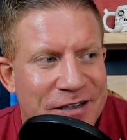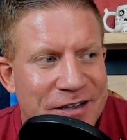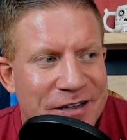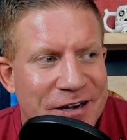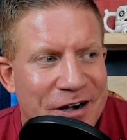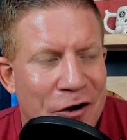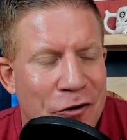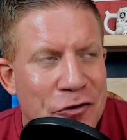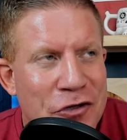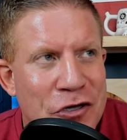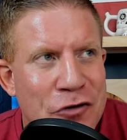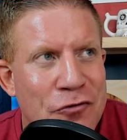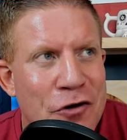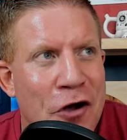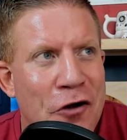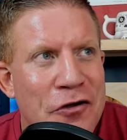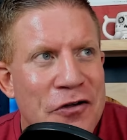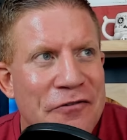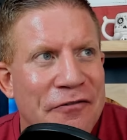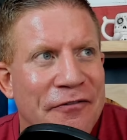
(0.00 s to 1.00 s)
you know, you
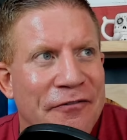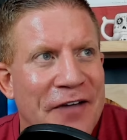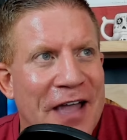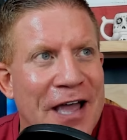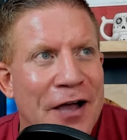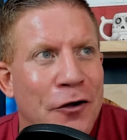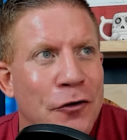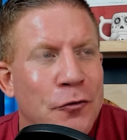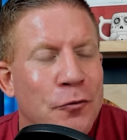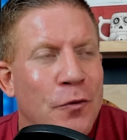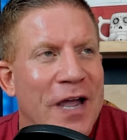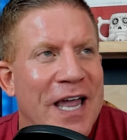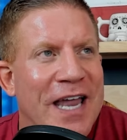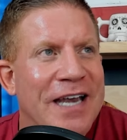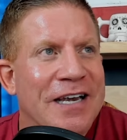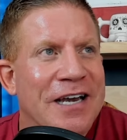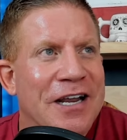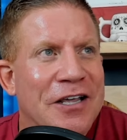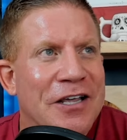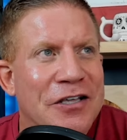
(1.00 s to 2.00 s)
know you failed
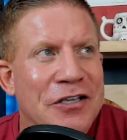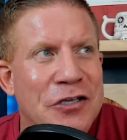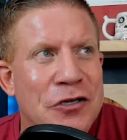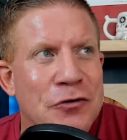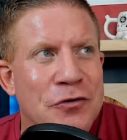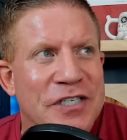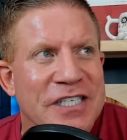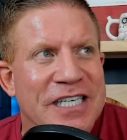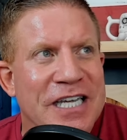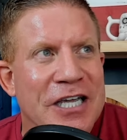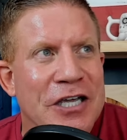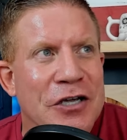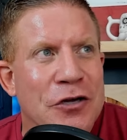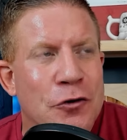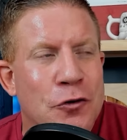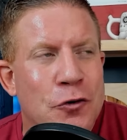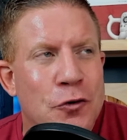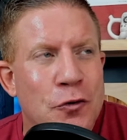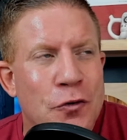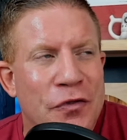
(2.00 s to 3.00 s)
when you see
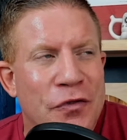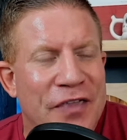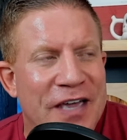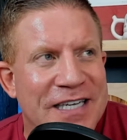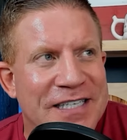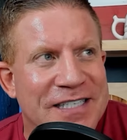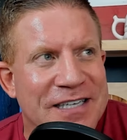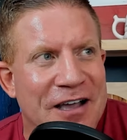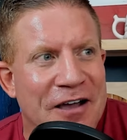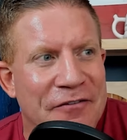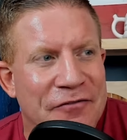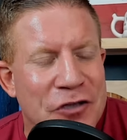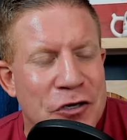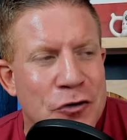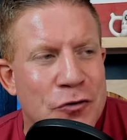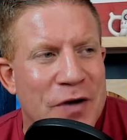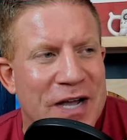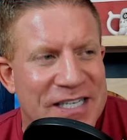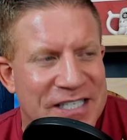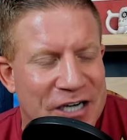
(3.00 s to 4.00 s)
who thinks of
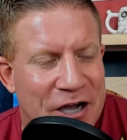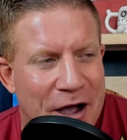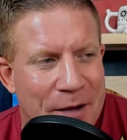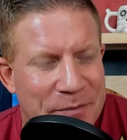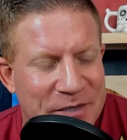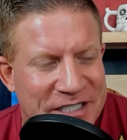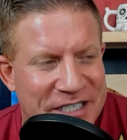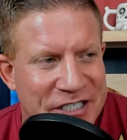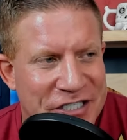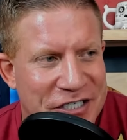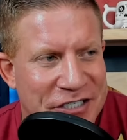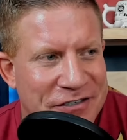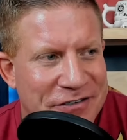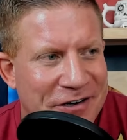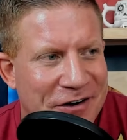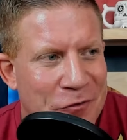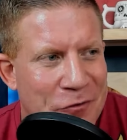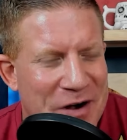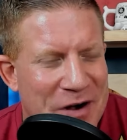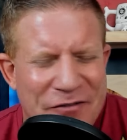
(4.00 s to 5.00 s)
you as
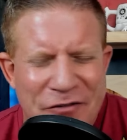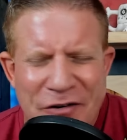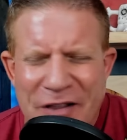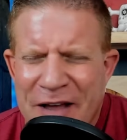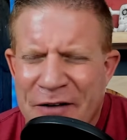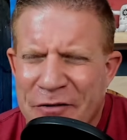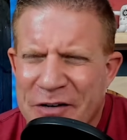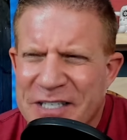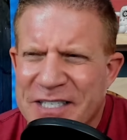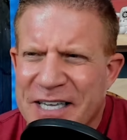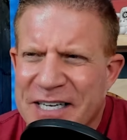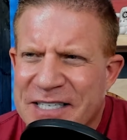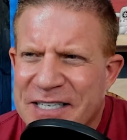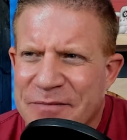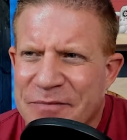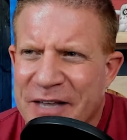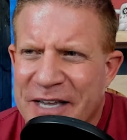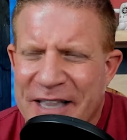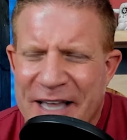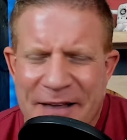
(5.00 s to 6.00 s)
competition or whatever that was, like
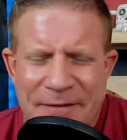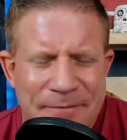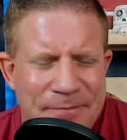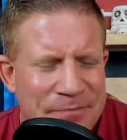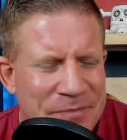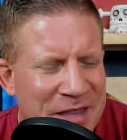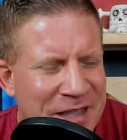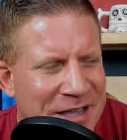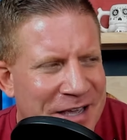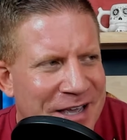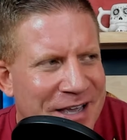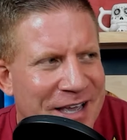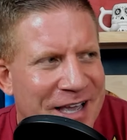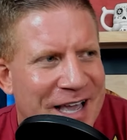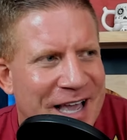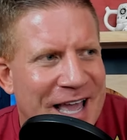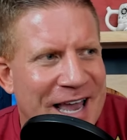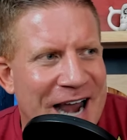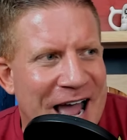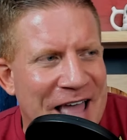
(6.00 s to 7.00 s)
something like that.
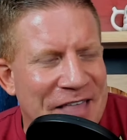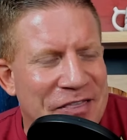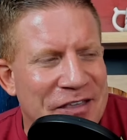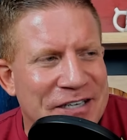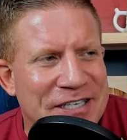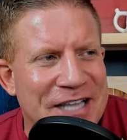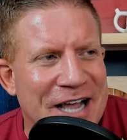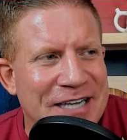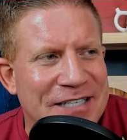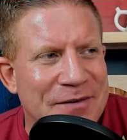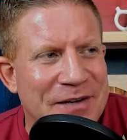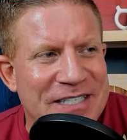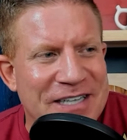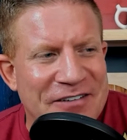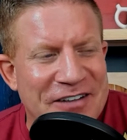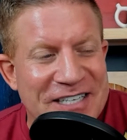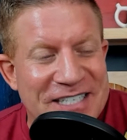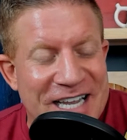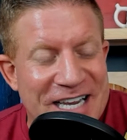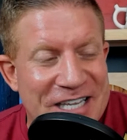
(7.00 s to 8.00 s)
And I just thought to
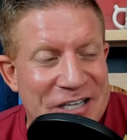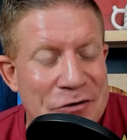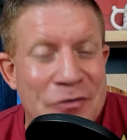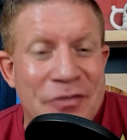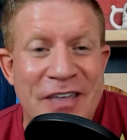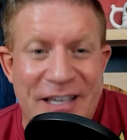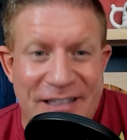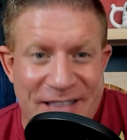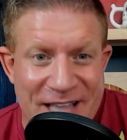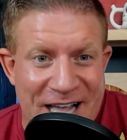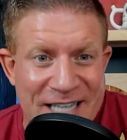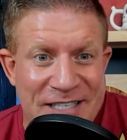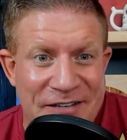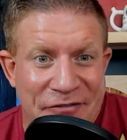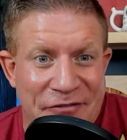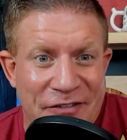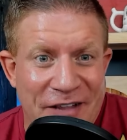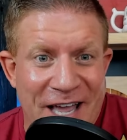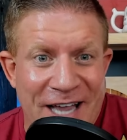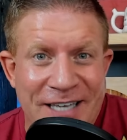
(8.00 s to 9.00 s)
myself, I was like, you think that's a
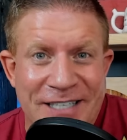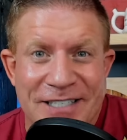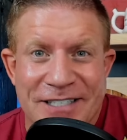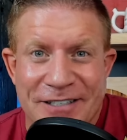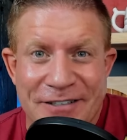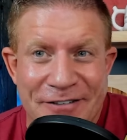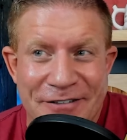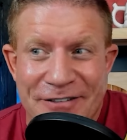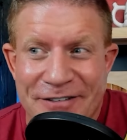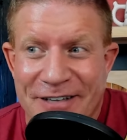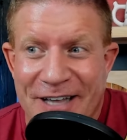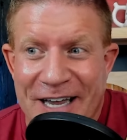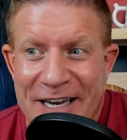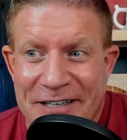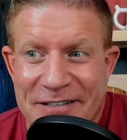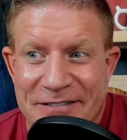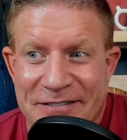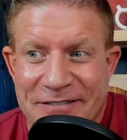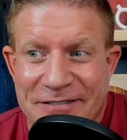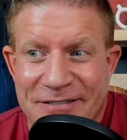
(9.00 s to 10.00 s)
flex, dude?
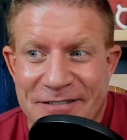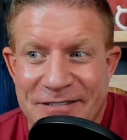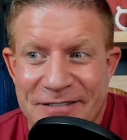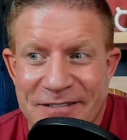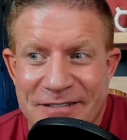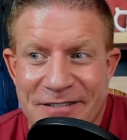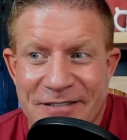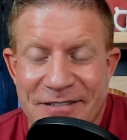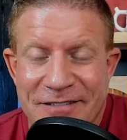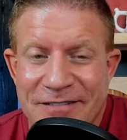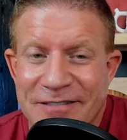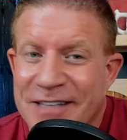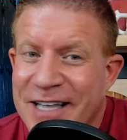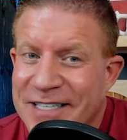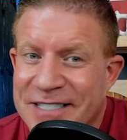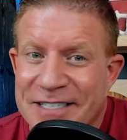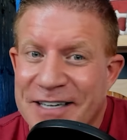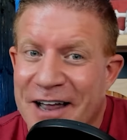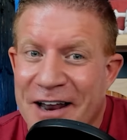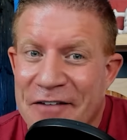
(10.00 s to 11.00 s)
Like,
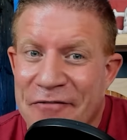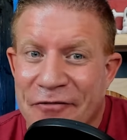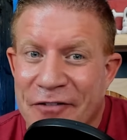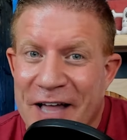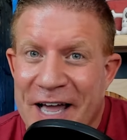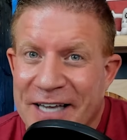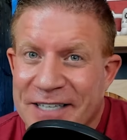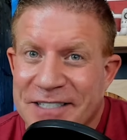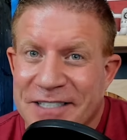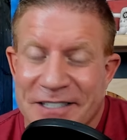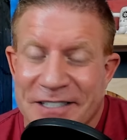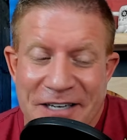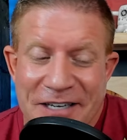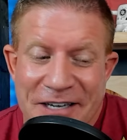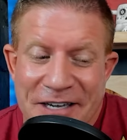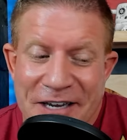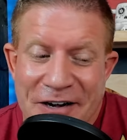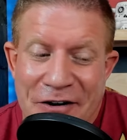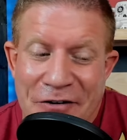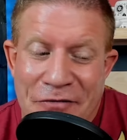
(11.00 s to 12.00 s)
that's not a flex.
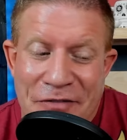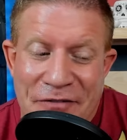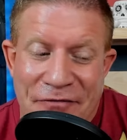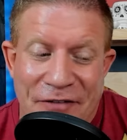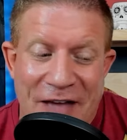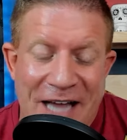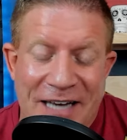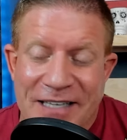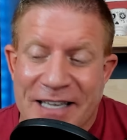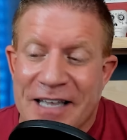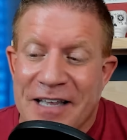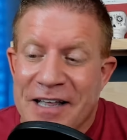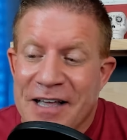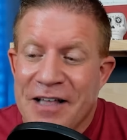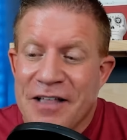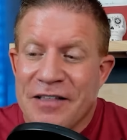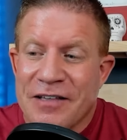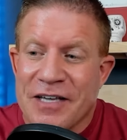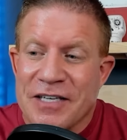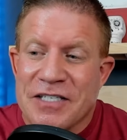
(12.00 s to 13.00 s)
You know, the fact that
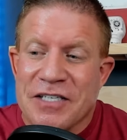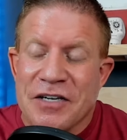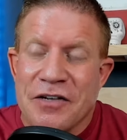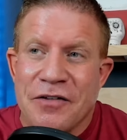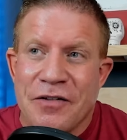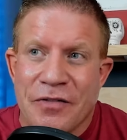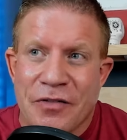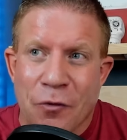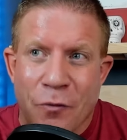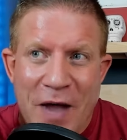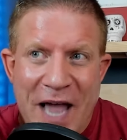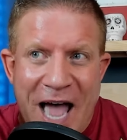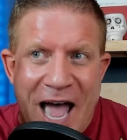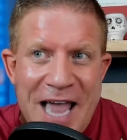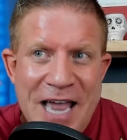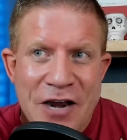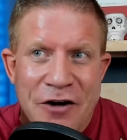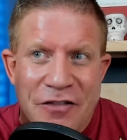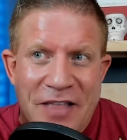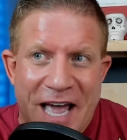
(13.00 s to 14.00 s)
because the way
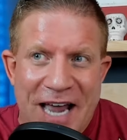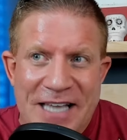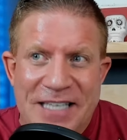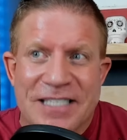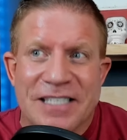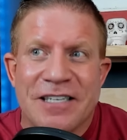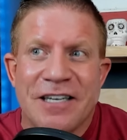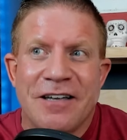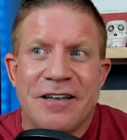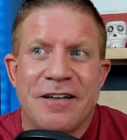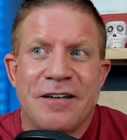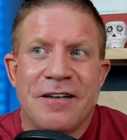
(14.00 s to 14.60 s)
I hear that is